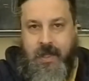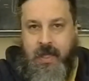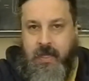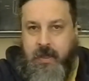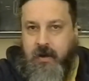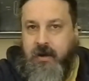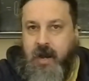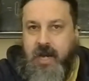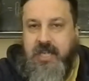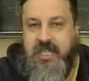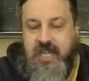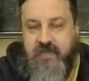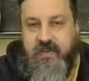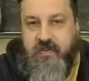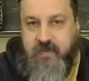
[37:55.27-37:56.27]
they're not
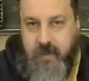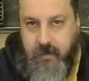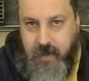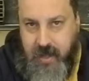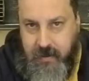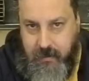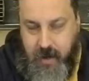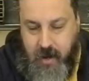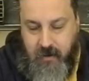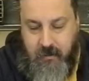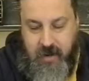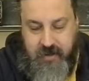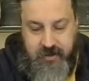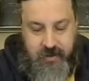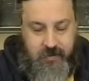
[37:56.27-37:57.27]
different from the moderate
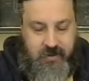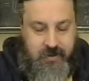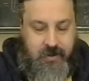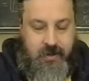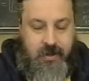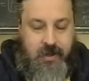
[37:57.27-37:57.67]
Muslims.